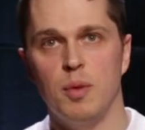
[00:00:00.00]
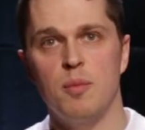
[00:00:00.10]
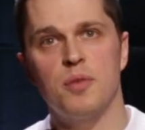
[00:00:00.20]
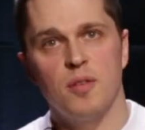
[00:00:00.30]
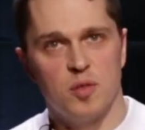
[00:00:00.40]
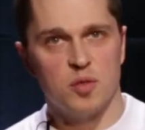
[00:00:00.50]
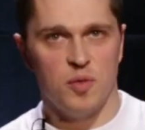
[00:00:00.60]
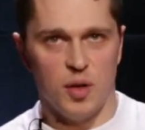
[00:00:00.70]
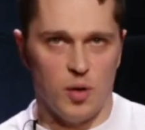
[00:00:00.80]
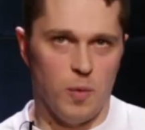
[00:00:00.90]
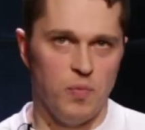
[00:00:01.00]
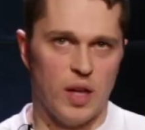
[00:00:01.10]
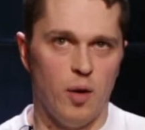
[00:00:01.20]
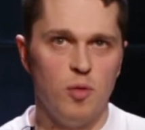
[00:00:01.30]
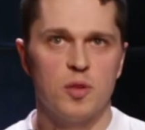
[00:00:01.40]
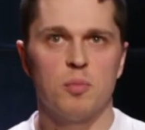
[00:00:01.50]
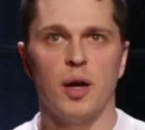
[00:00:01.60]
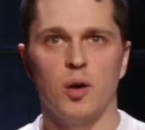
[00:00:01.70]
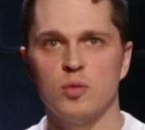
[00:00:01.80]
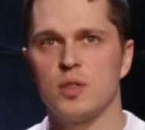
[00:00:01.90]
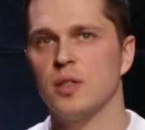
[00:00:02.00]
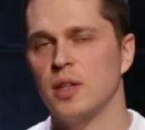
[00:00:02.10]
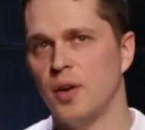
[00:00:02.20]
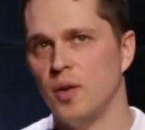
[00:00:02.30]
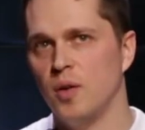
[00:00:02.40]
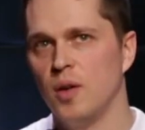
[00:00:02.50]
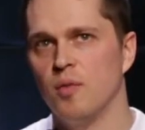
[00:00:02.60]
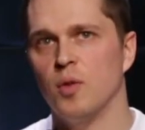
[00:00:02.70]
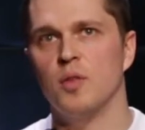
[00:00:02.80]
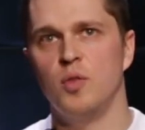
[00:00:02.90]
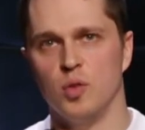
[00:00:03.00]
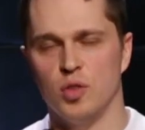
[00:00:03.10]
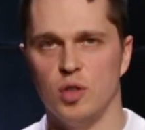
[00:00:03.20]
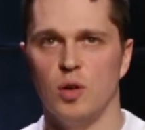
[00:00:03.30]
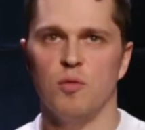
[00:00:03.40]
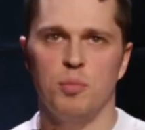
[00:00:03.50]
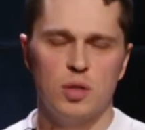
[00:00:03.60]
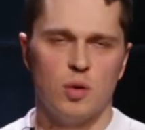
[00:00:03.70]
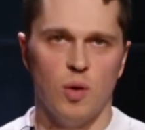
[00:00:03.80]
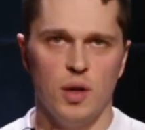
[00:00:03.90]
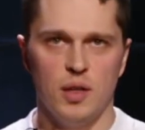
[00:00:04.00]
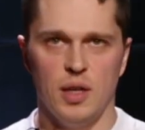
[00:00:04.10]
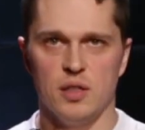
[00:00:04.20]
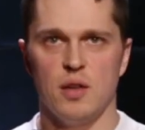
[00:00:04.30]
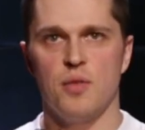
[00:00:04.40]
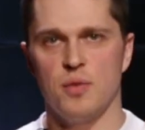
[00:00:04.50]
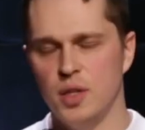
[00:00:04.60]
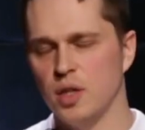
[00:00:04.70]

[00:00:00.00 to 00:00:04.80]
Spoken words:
my previous video, I offered my own scenario for the future of Bitcoin as three